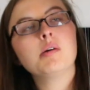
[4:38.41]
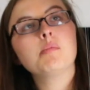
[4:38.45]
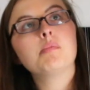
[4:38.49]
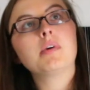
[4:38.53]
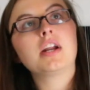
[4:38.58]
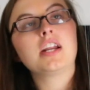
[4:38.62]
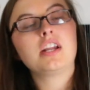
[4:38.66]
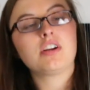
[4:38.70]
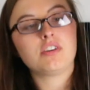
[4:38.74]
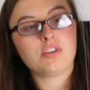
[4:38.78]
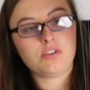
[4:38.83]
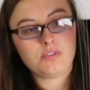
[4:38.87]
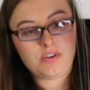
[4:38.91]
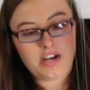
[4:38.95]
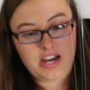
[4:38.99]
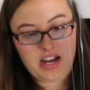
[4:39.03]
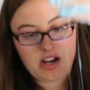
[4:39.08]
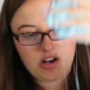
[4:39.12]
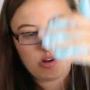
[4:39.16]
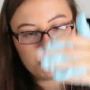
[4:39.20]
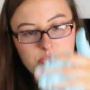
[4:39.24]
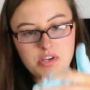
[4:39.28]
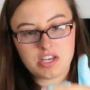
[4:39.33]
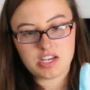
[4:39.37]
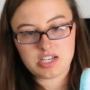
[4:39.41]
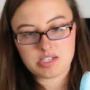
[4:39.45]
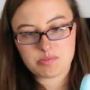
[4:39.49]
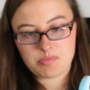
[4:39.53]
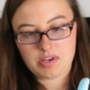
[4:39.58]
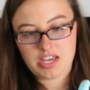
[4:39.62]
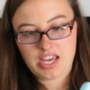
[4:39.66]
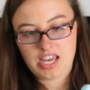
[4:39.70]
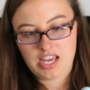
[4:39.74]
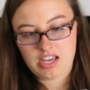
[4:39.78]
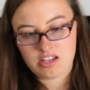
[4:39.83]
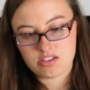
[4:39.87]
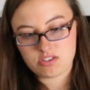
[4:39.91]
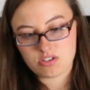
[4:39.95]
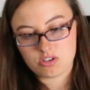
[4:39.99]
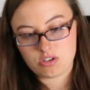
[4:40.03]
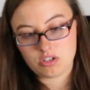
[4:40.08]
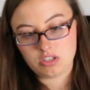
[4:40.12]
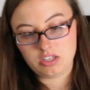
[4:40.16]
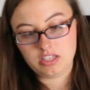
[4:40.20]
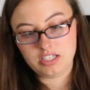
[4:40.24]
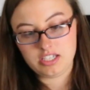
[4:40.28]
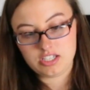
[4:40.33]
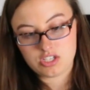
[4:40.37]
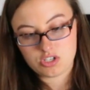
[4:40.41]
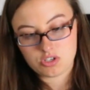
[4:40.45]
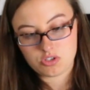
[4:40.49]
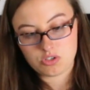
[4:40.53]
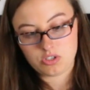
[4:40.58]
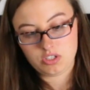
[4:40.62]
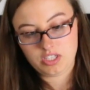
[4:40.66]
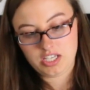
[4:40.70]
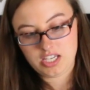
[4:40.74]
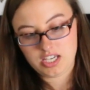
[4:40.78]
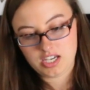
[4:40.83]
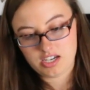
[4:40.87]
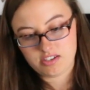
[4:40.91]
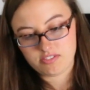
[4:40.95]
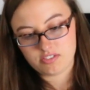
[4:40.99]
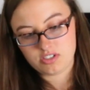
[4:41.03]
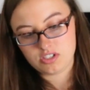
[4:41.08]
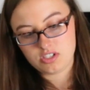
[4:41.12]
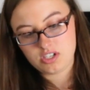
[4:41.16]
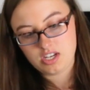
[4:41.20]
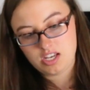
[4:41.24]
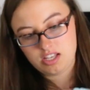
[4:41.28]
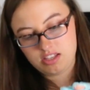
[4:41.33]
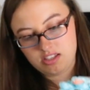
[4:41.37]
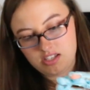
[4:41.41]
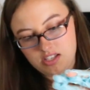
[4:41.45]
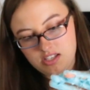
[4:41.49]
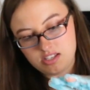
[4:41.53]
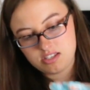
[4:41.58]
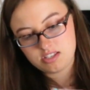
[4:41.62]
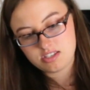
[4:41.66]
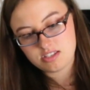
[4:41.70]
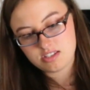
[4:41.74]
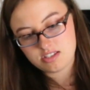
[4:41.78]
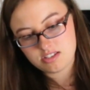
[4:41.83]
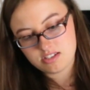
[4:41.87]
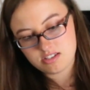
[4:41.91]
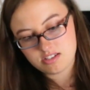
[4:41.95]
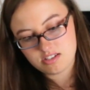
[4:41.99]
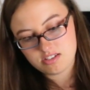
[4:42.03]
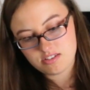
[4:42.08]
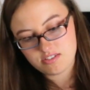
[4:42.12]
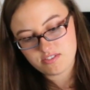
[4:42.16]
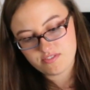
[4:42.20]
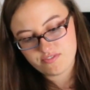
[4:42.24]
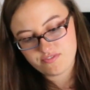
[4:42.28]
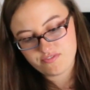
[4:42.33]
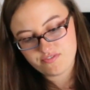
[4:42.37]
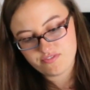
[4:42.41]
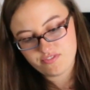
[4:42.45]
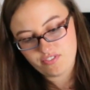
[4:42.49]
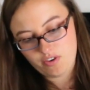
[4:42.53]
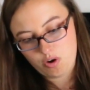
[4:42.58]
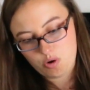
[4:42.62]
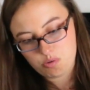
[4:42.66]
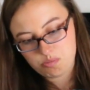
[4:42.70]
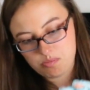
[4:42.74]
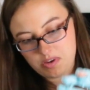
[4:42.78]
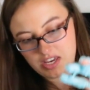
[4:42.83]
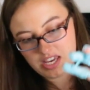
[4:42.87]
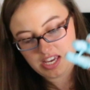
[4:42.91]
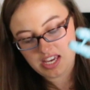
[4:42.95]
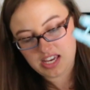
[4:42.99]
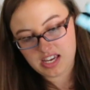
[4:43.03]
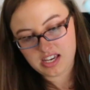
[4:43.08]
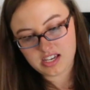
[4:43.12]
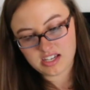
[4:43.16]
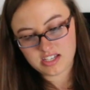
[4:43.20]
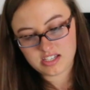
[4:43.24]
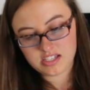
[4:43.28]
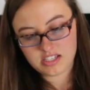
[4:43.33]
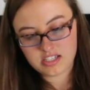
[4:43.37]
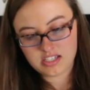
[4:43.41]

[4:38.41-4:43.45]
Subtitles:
But I don't know how because my hands are literally covered in this foamy